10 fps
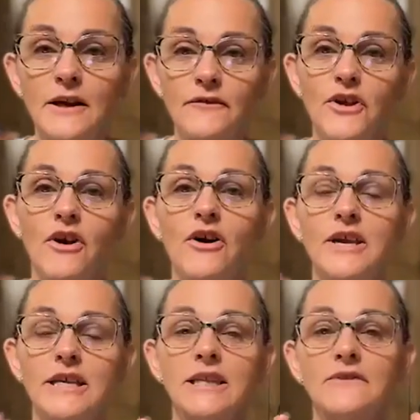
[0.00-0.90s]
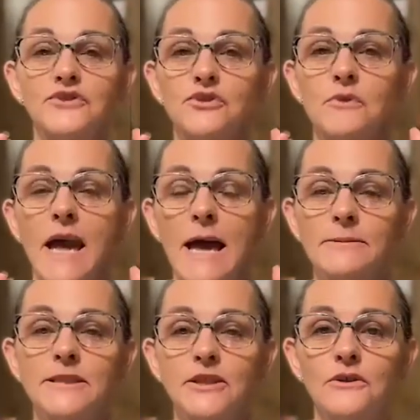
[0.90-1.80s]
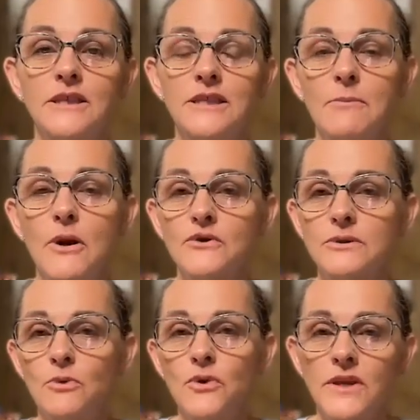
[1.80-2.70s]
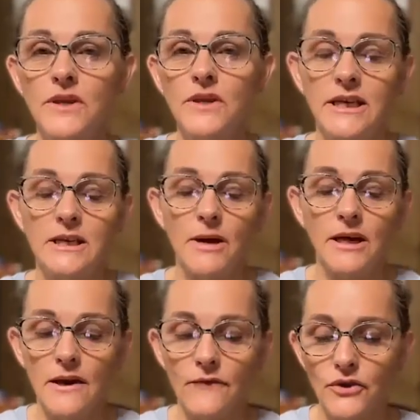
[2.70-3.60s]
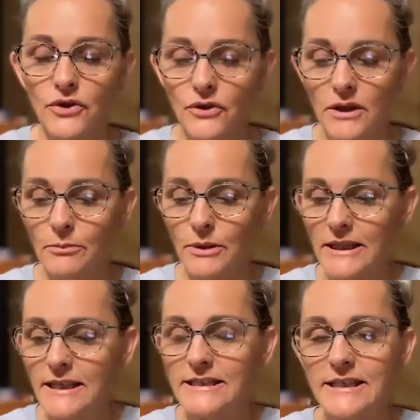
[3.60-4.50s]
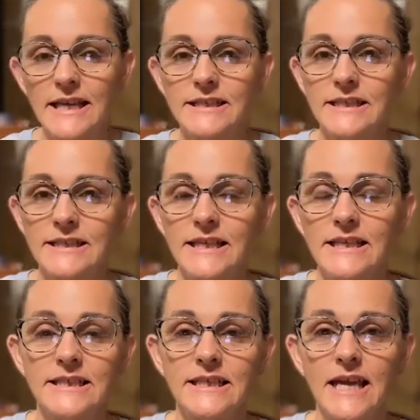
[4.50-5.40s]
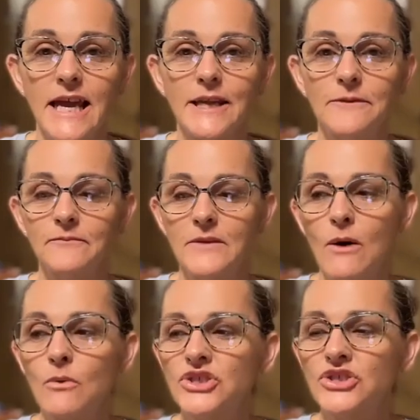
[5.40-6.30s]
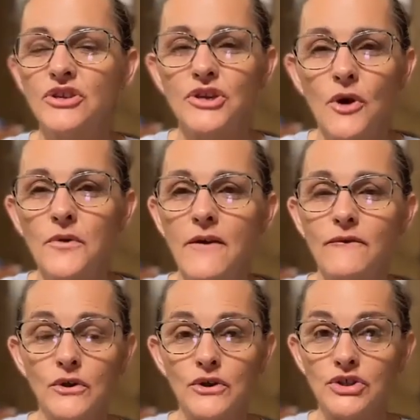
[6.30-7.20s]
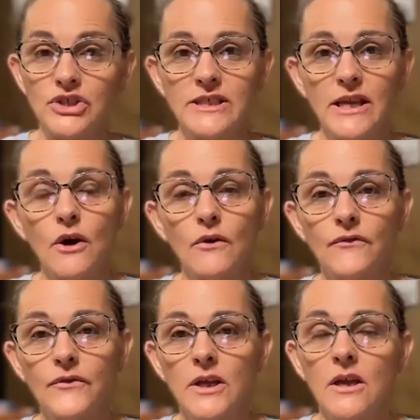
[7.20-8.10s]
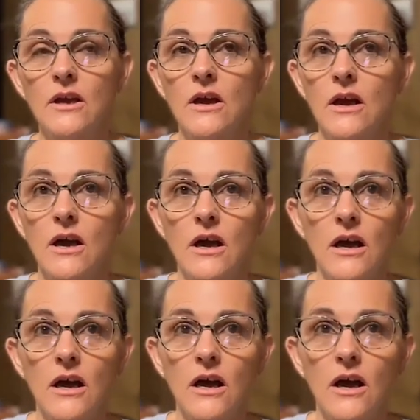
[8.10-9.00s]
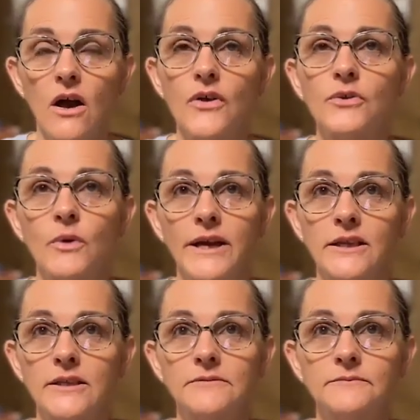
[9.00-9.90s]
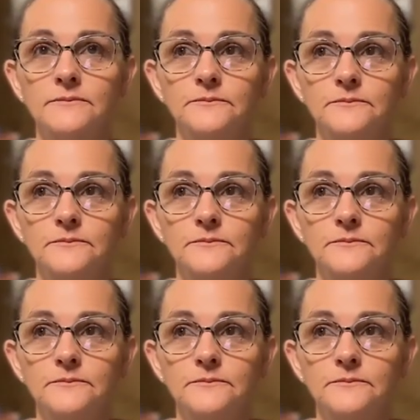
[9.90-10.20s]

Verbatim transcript: I love y'all. He loves you absolutely the most, more than anybody ever could. Please taste and see today I want you to know that for yourself all the way in